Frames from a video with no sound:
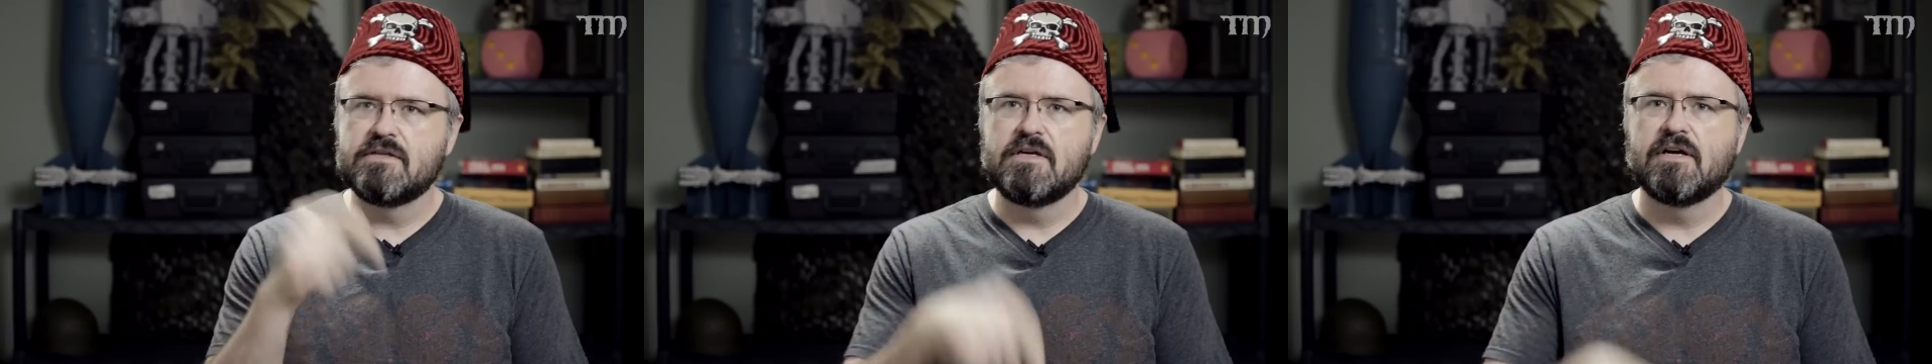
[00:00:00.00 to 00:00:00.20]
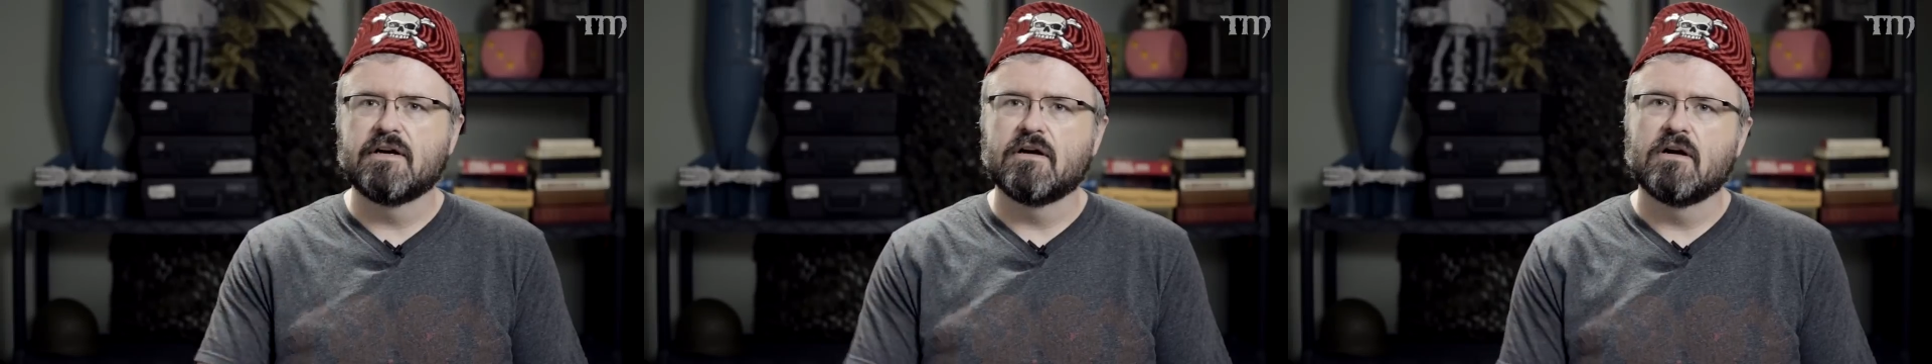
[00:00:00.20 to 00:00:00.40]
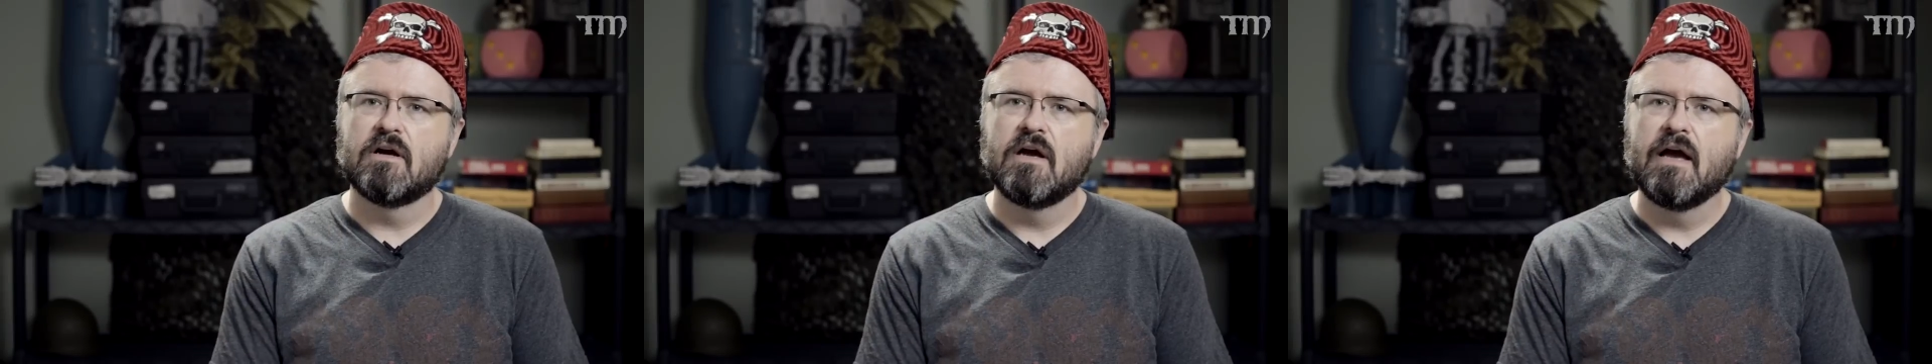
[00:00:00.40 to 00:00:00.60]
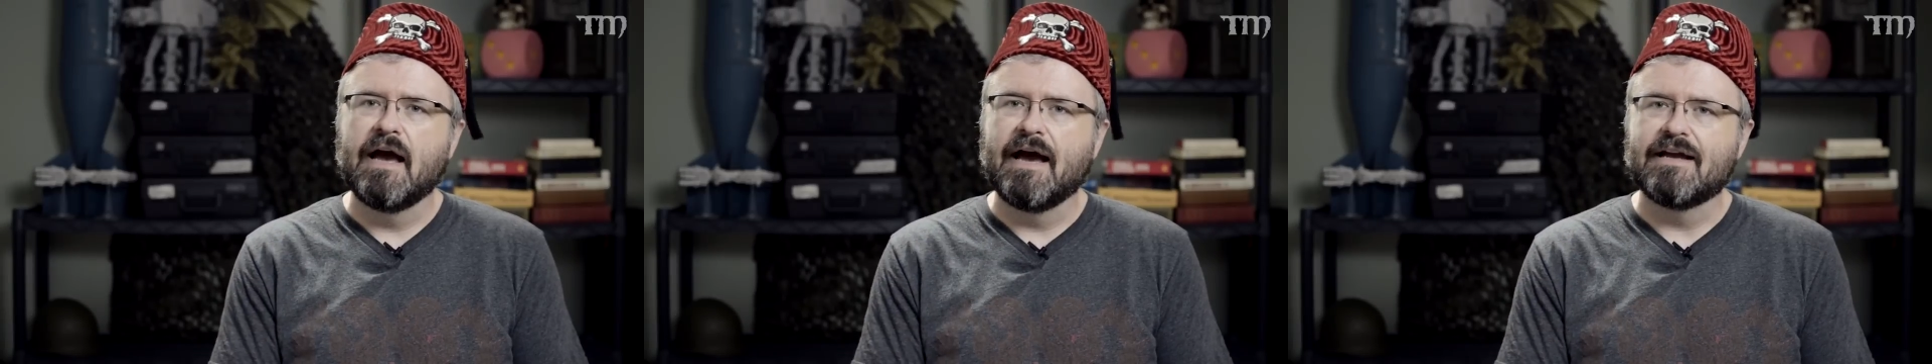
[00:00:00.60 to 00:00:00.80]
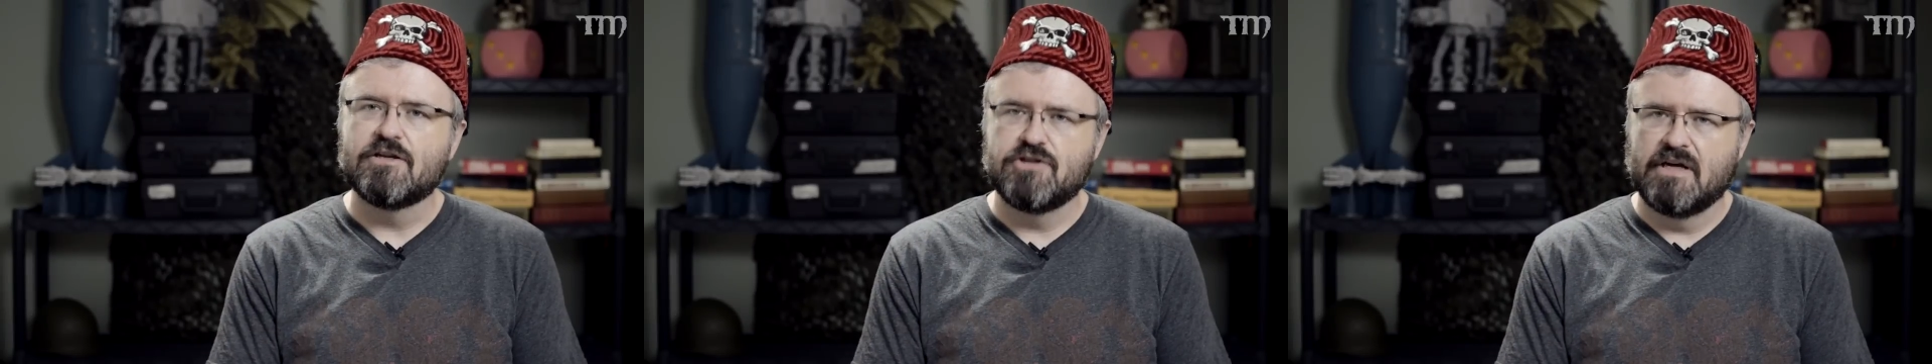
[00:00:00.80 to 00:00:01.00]
year
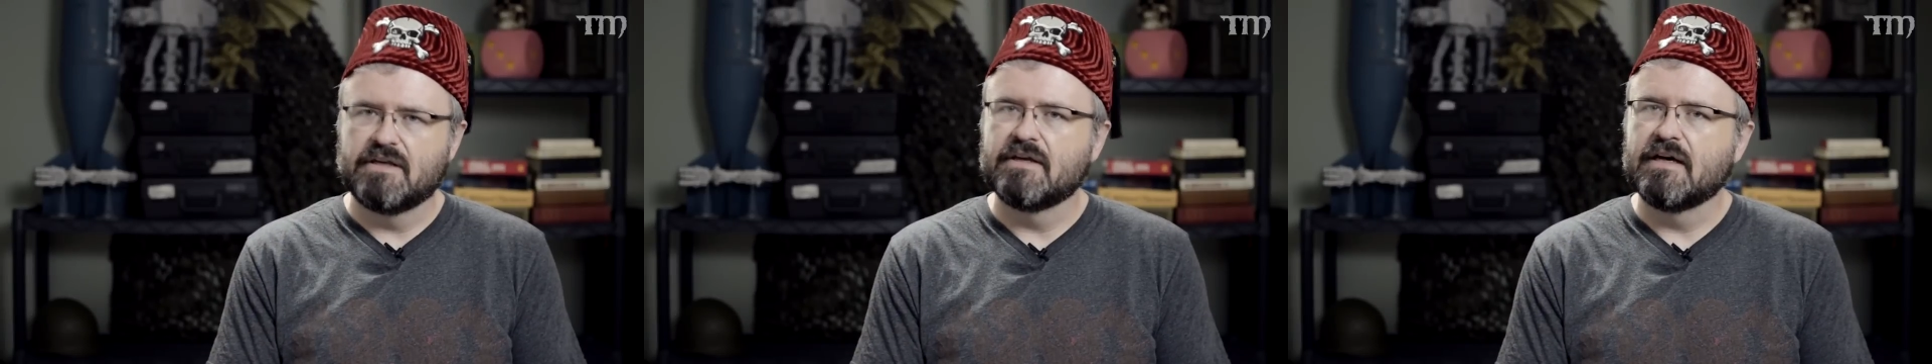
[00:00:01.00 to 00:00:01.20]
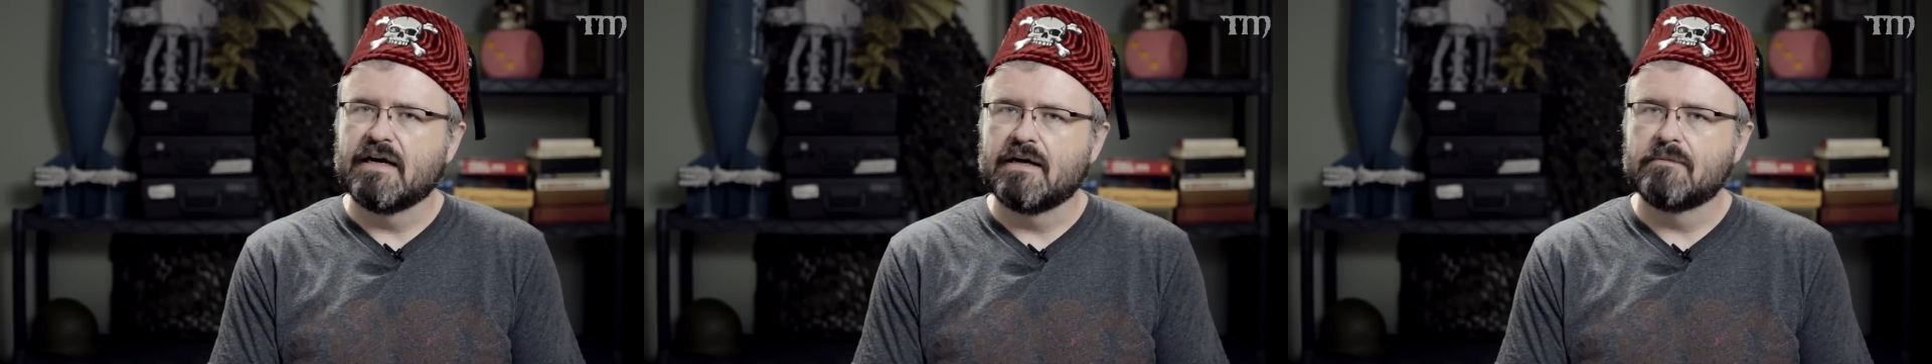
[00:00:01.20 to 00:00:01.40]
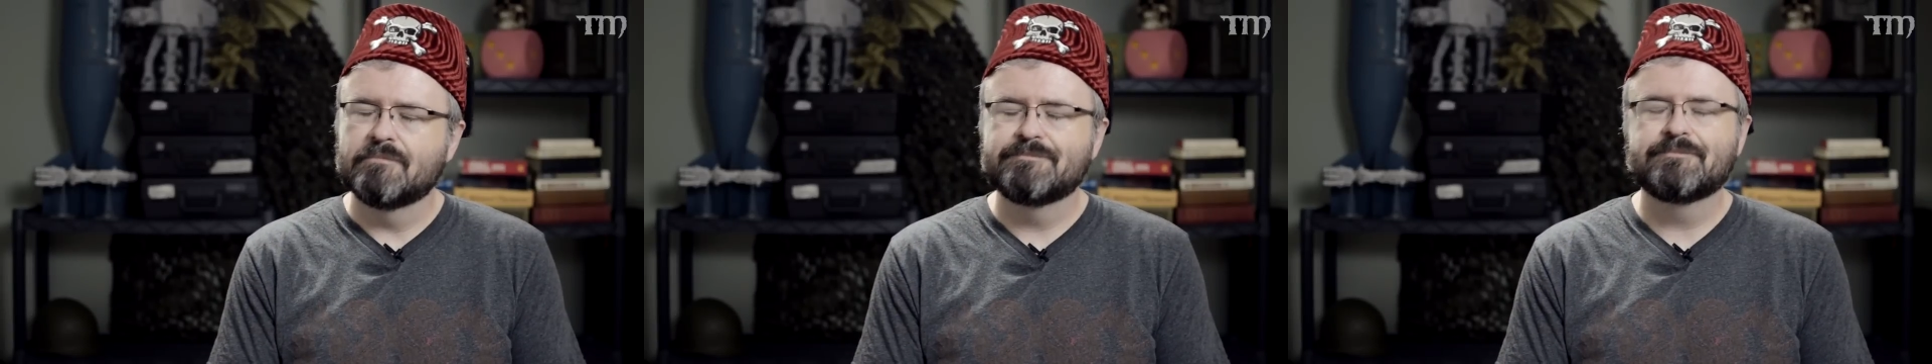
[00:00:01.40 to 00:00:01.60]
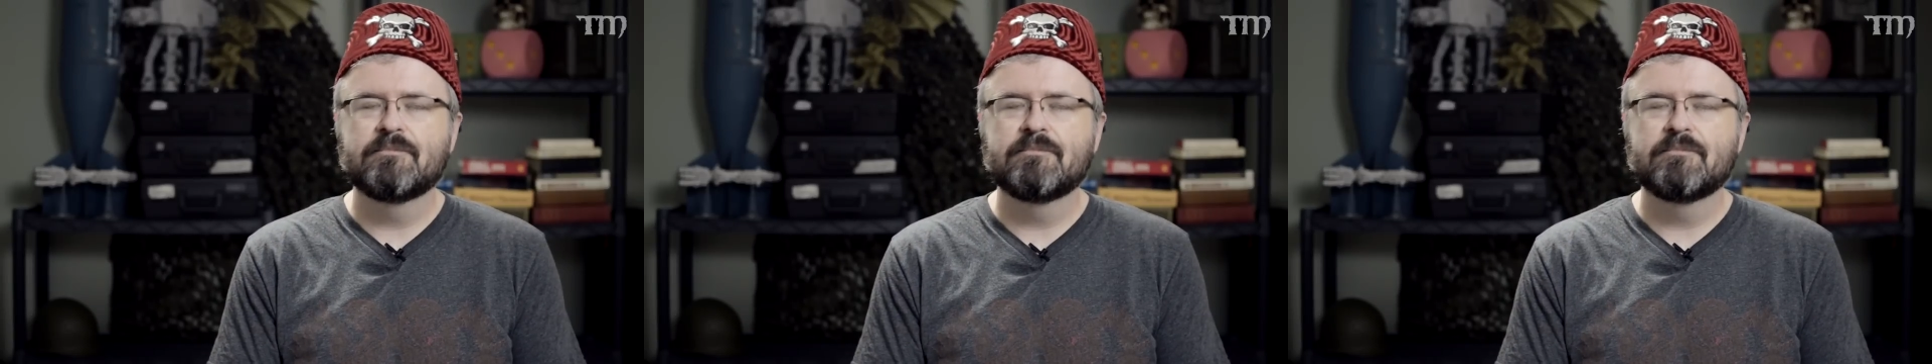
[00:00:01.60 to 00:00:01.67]
at Gen Con.